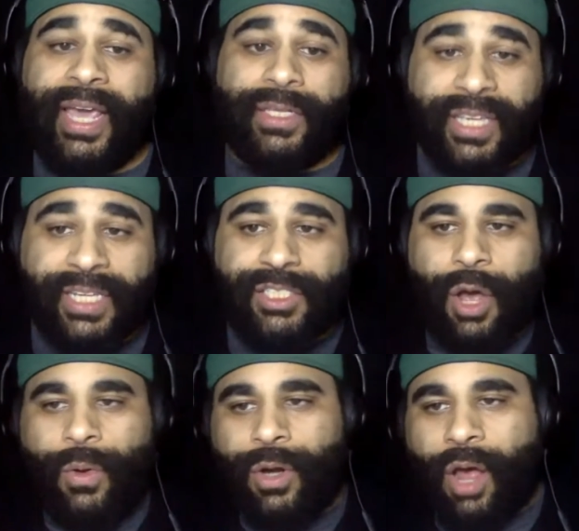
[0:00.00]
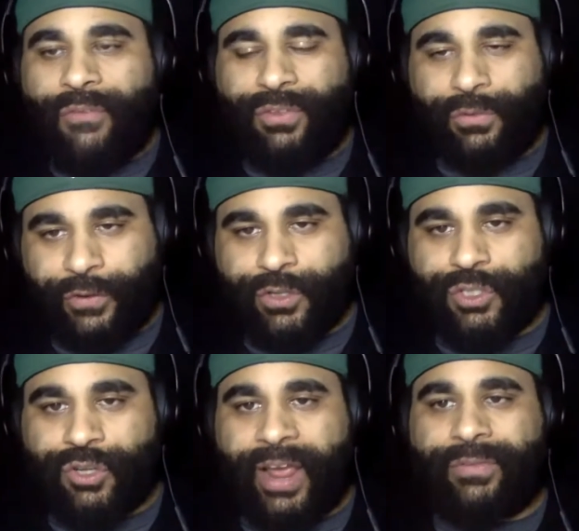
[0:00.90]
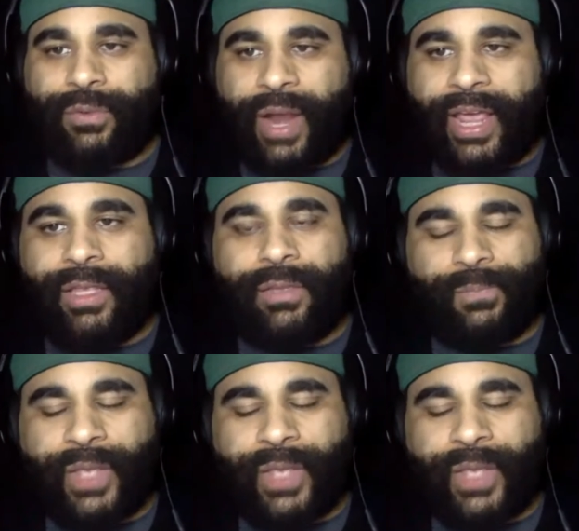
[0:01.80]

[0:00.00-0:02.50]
at least going off of the first draft, right?